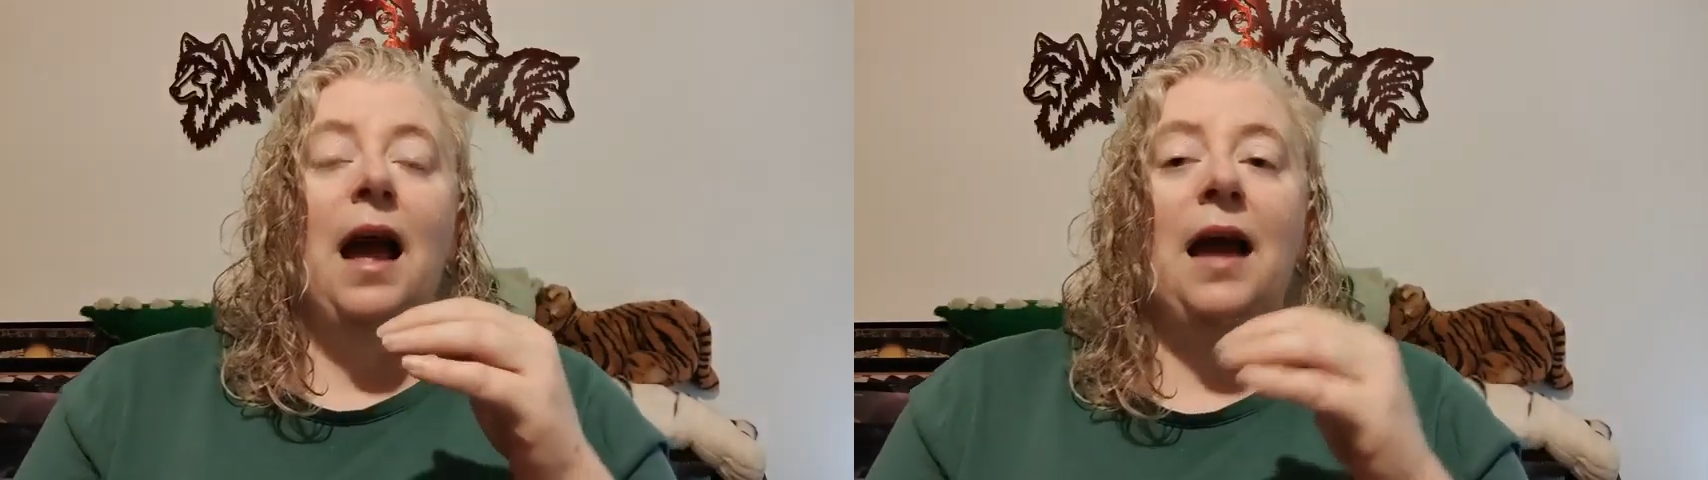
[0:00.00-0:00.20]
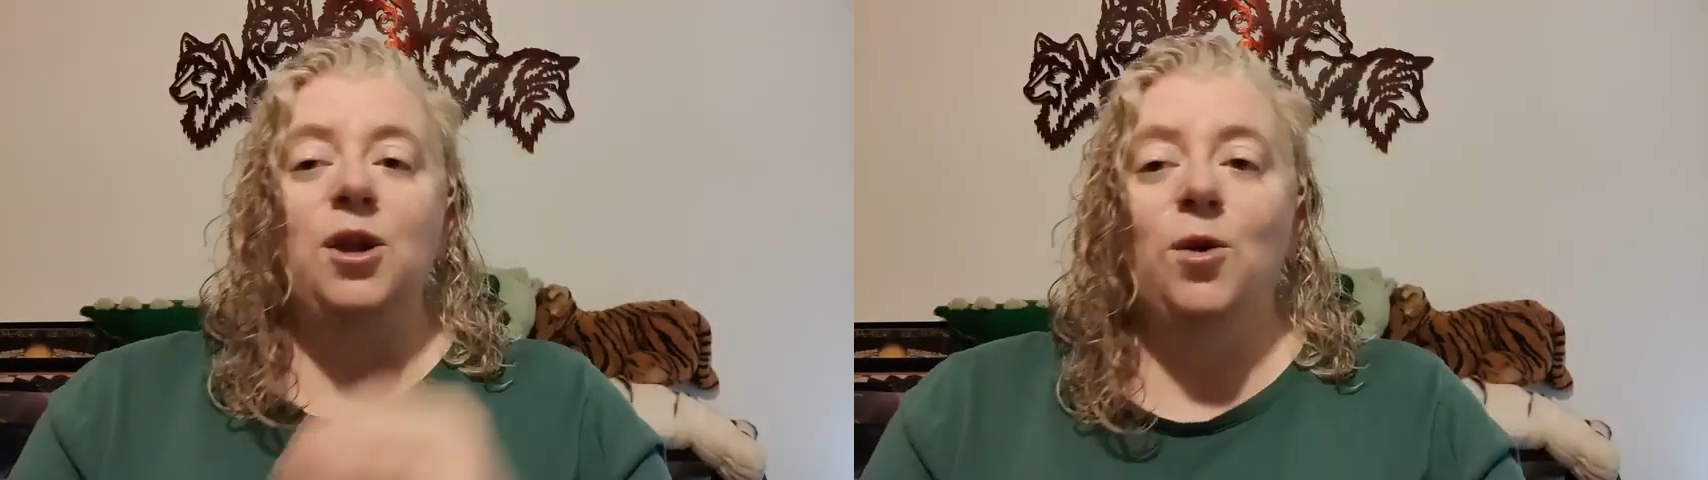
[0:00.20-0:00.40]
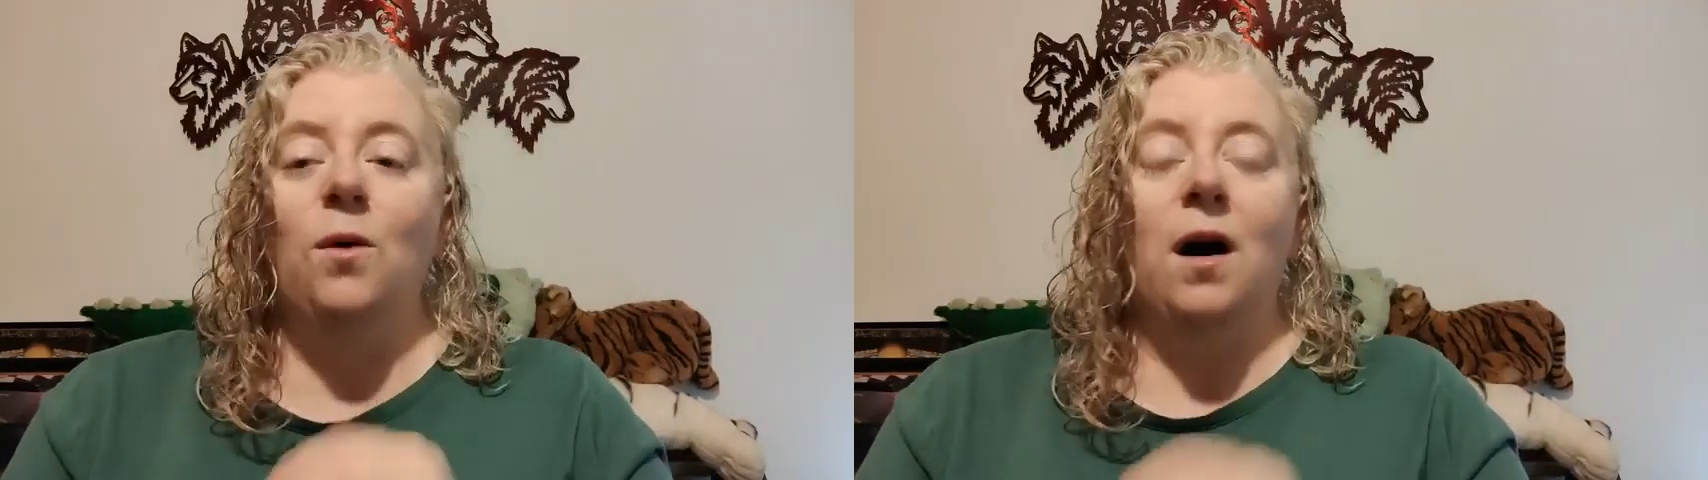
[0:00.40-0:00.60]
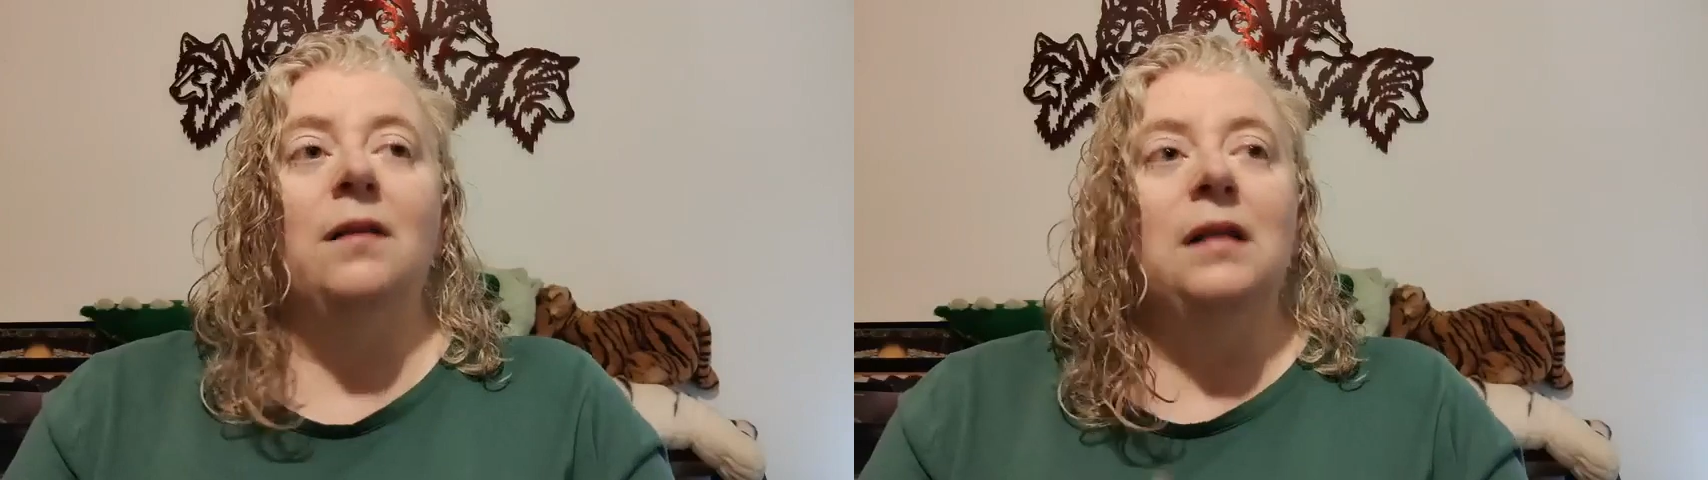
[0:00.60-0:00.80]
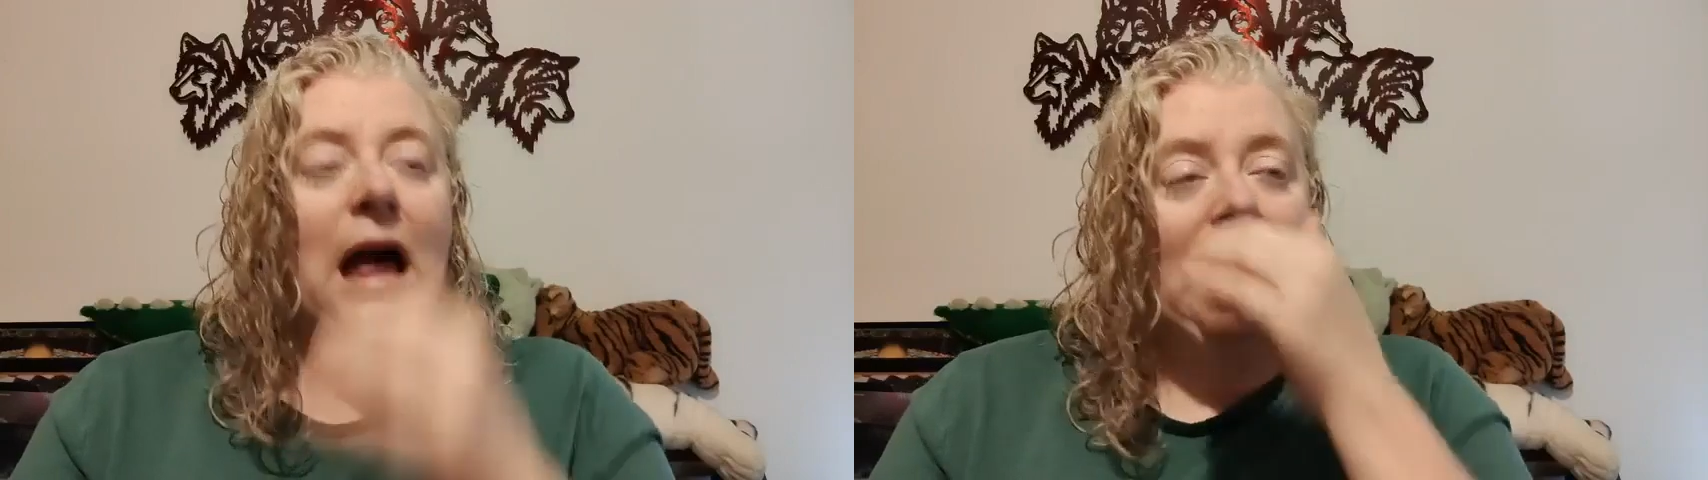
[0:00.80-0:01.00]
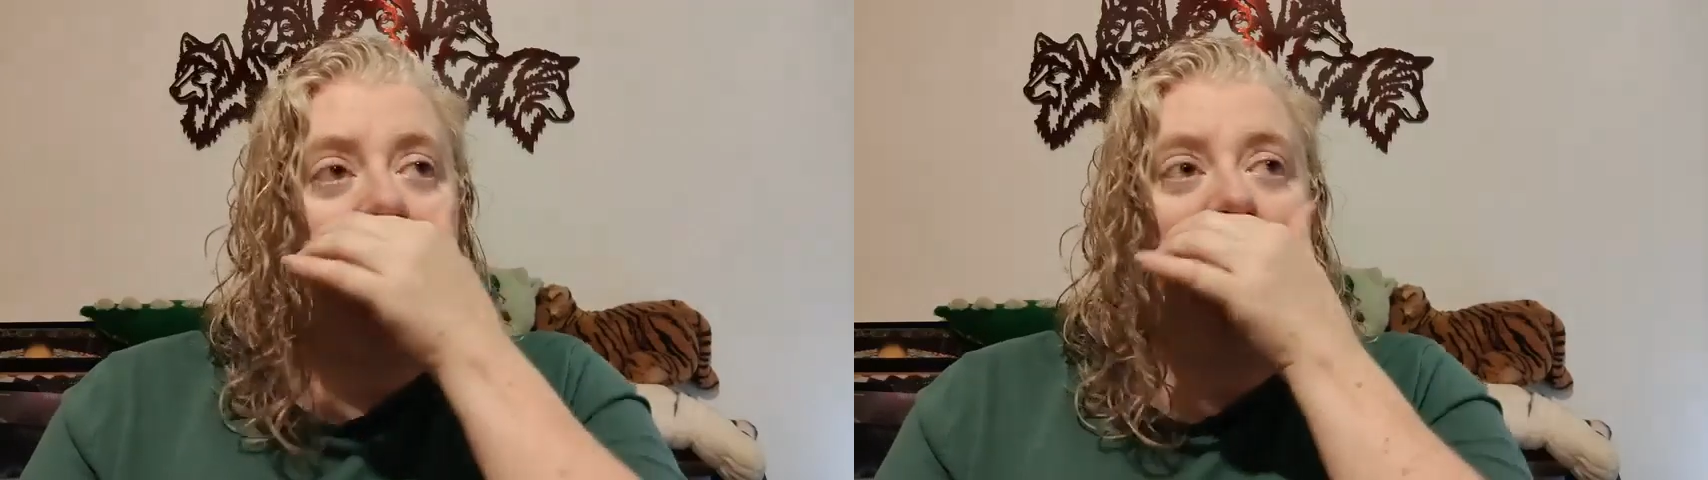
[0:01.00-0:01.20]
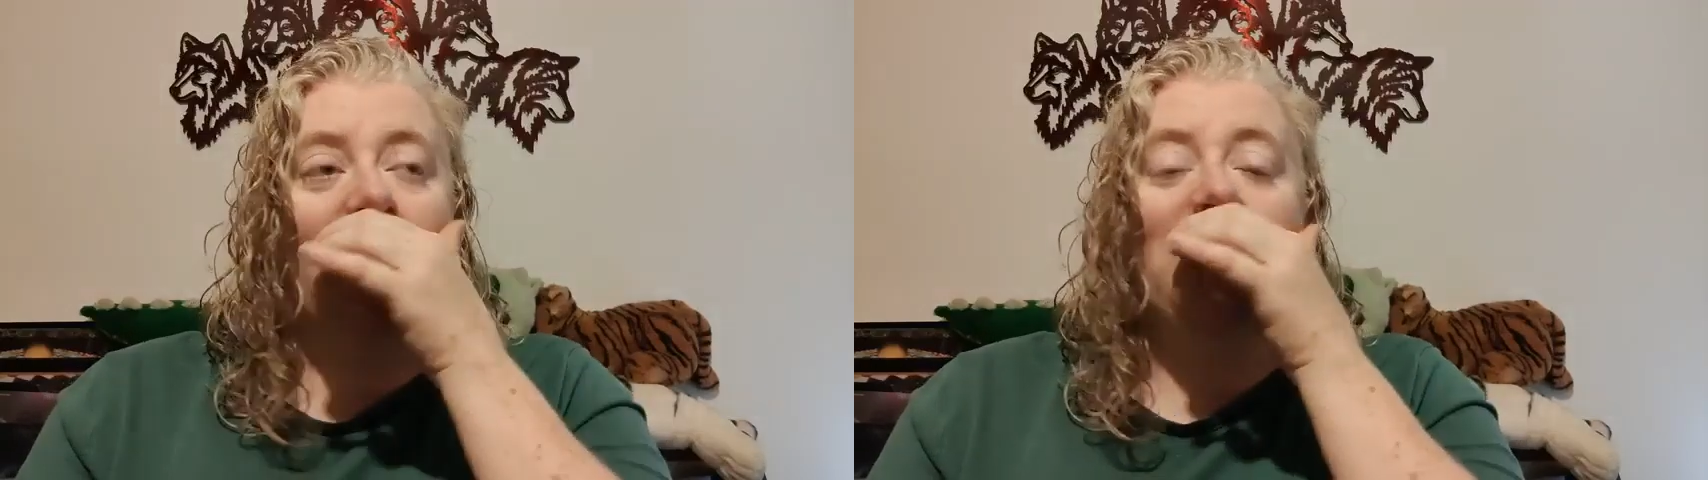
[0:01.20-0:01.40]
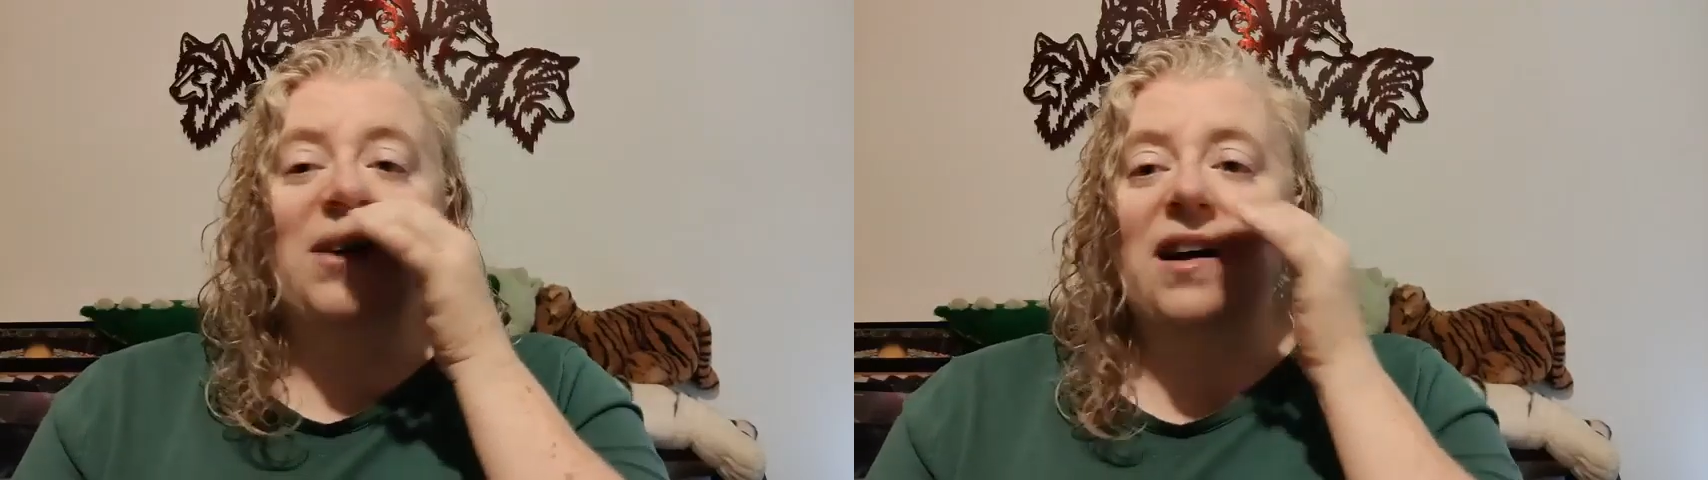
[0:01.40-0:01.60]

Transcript: and you are letting go